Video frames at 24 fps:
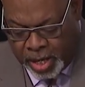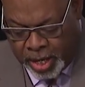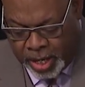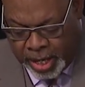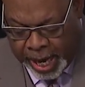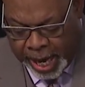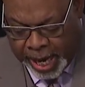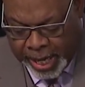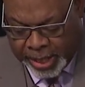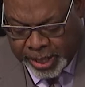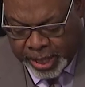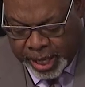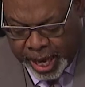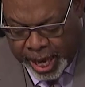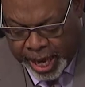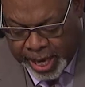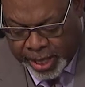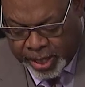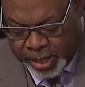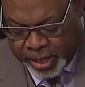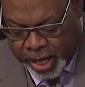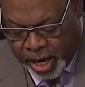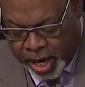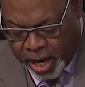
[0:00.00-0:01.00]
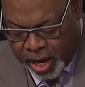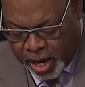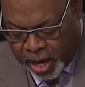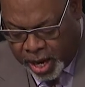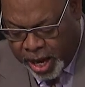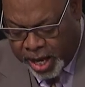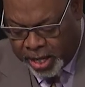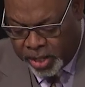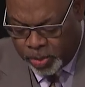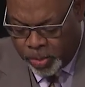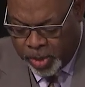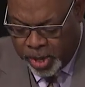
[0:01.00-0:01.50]
Cassie has, uh,
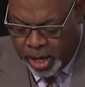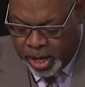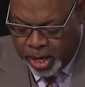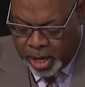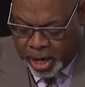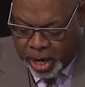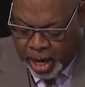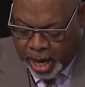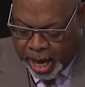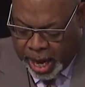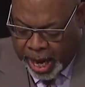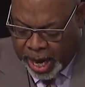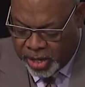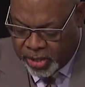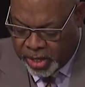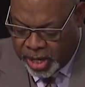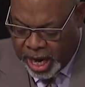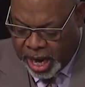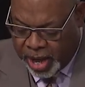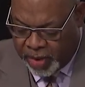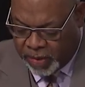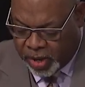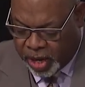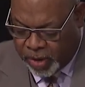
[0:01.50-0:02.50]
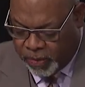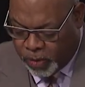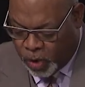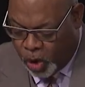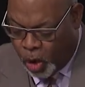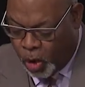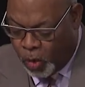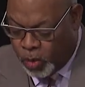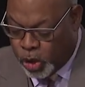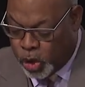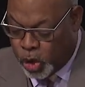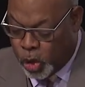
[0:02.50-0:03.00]
has been a, a housing advocate for
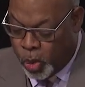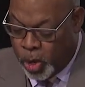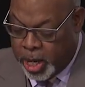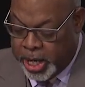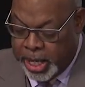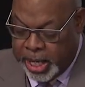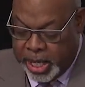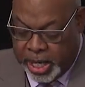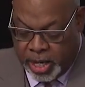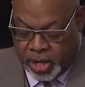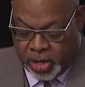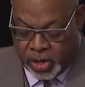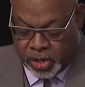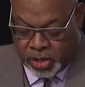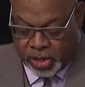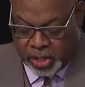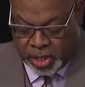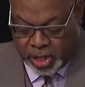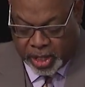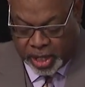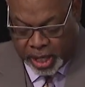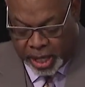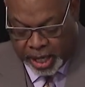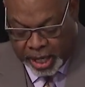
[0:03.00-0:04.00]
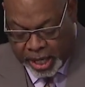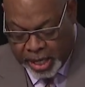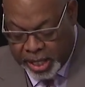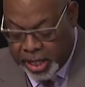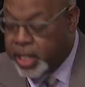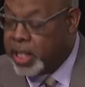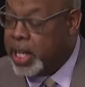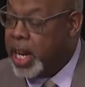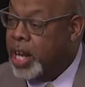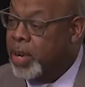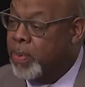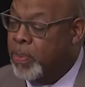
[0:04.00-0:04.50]
over 20 years in the
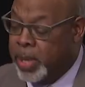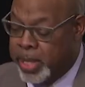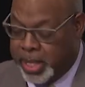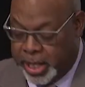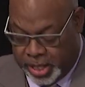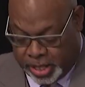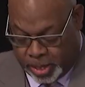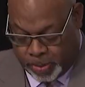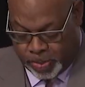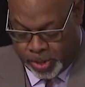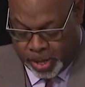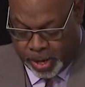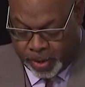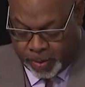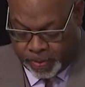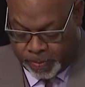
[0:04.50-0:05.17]
state of Mississippi.